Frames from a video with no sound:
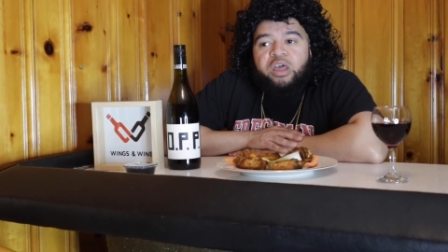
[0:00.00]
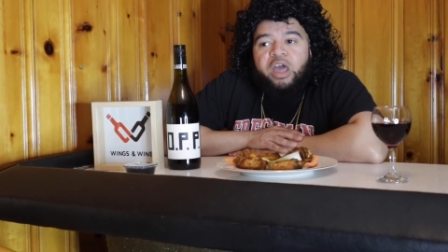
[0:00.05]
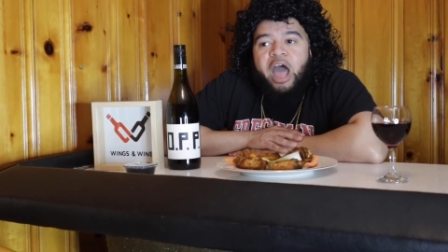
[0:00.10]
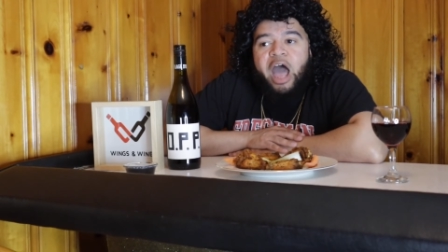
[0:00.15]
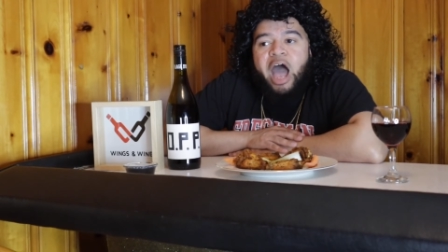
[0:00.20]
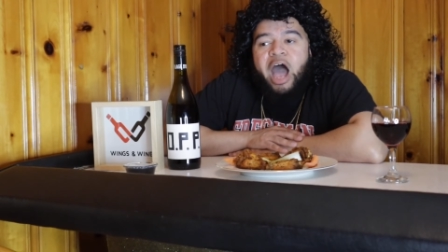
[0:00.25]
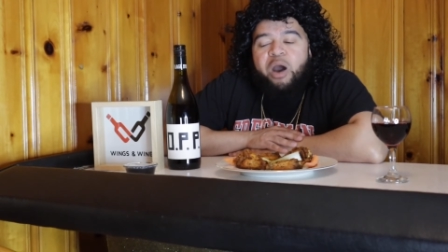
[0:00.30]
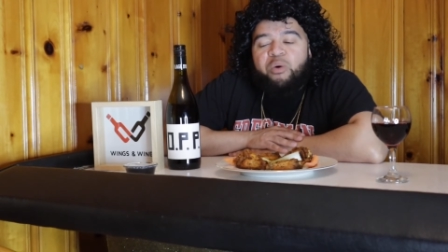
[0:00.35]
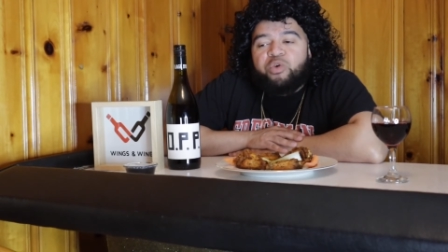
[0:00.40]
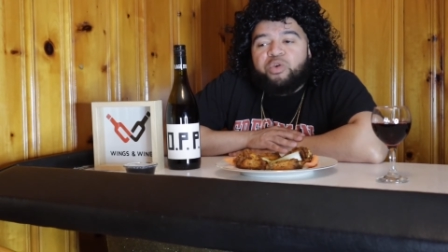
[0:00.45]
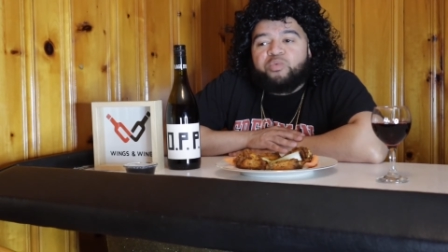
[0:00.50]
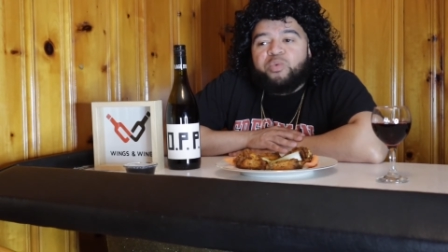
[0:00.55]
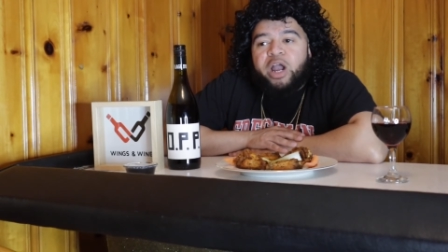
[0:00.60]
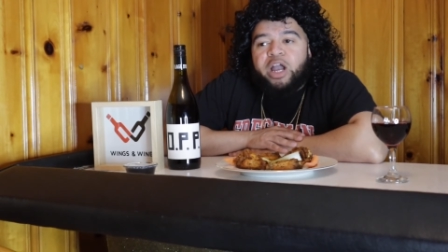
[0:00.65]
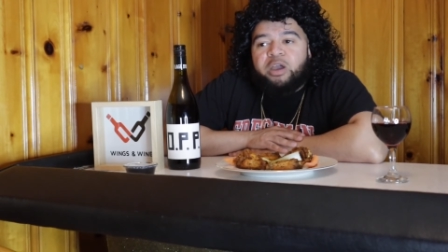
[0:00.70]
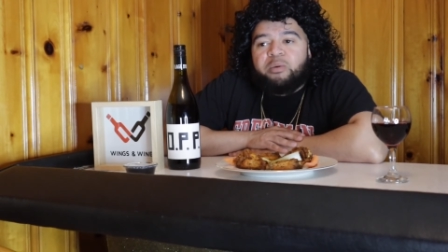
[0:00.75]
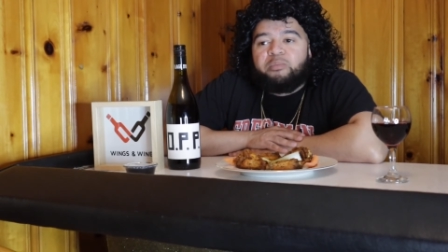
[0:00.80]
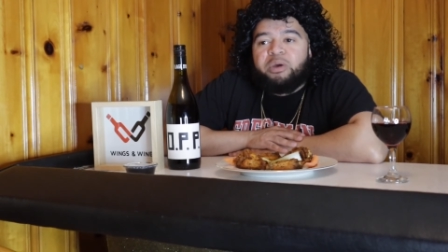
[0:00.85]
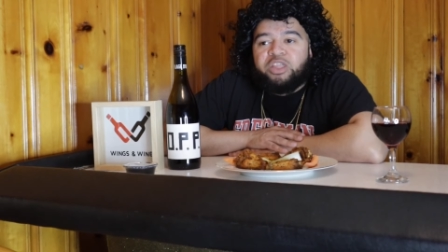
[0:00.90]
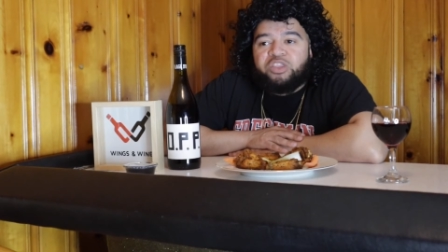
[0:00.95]
I would
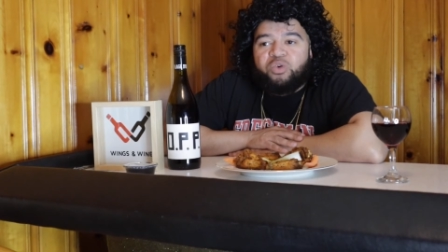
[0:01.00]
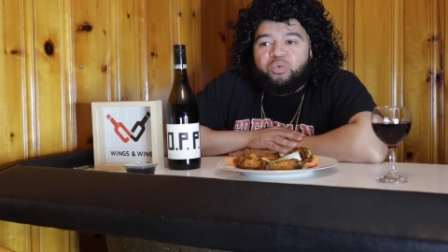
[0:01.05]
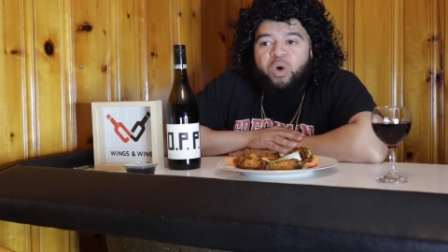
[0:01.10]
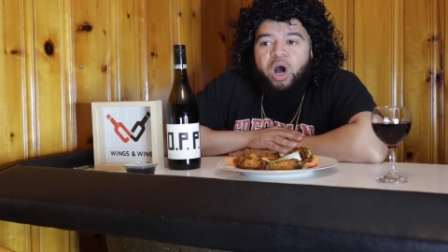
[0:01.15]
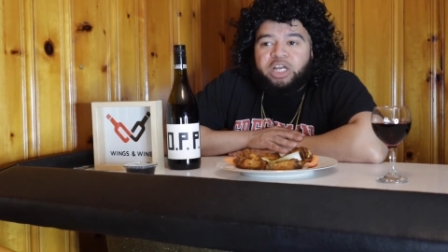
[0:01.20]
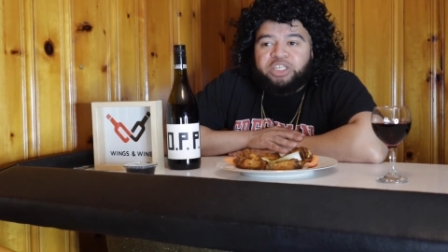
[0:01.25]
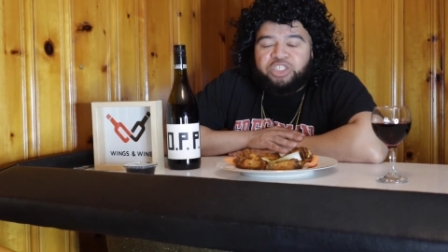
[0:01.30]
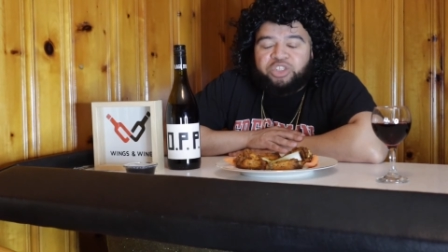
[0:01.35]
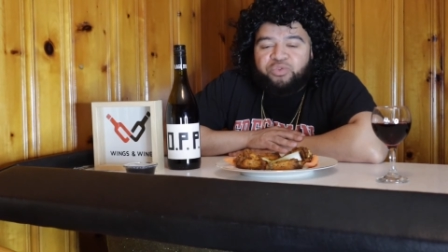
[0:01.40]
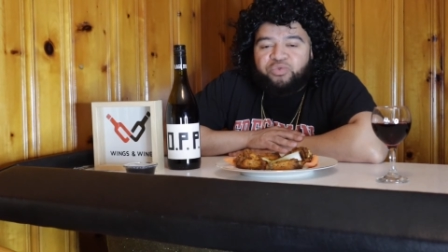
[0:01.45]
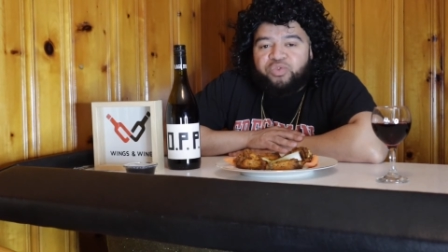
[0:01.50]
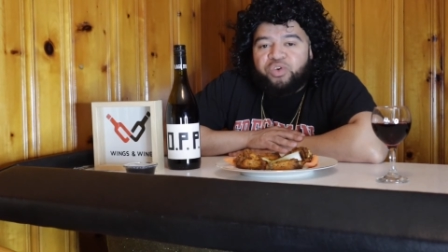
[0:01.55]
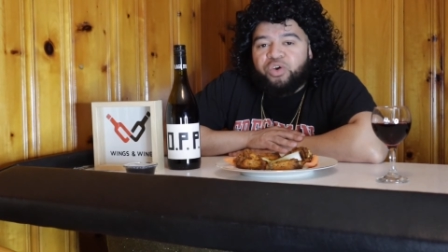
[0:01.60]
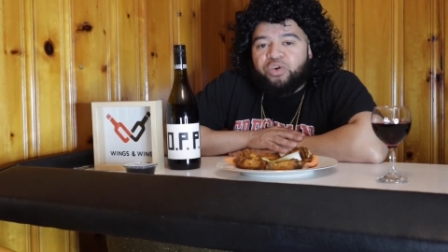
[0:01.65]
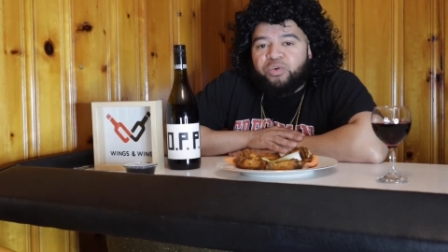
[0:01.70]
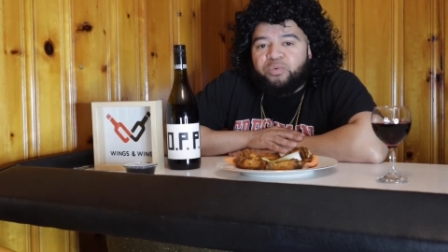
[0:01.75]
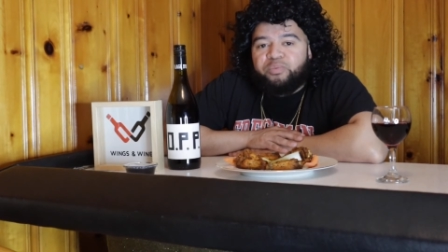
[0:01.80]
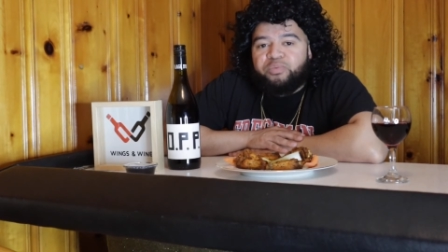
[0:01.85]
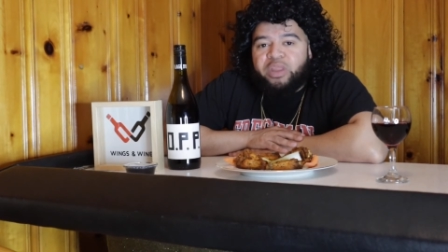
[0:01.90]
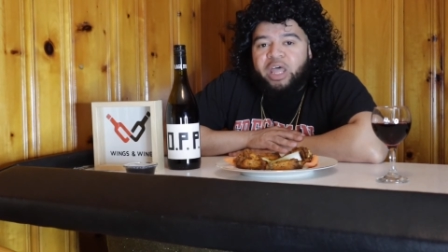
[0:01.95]
recommend to watch the
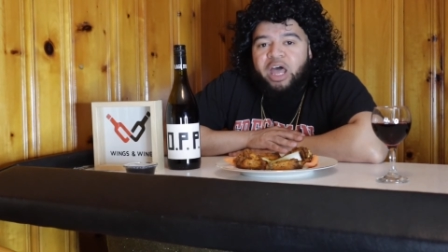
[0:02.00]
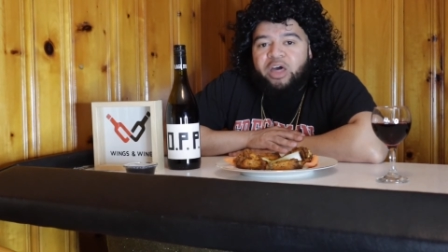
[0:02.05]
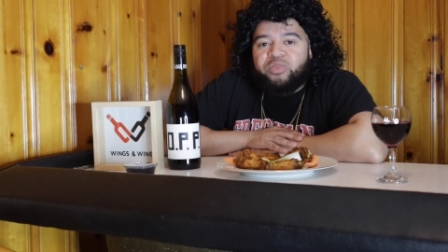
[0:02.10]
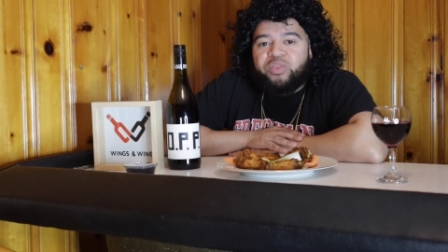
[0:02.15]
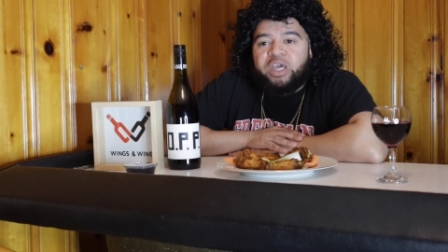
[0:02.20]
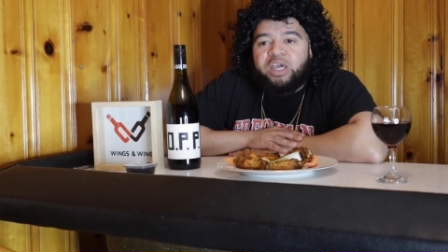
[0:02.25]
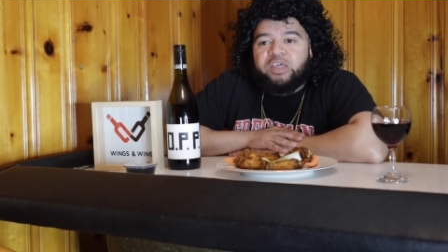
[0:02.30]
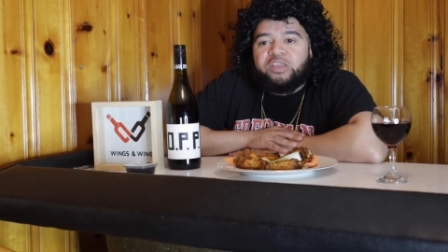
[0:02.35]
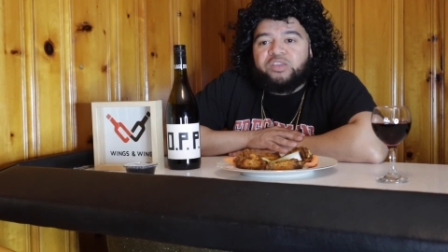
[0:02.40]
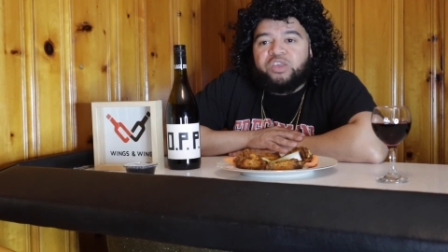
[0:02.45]
film. I think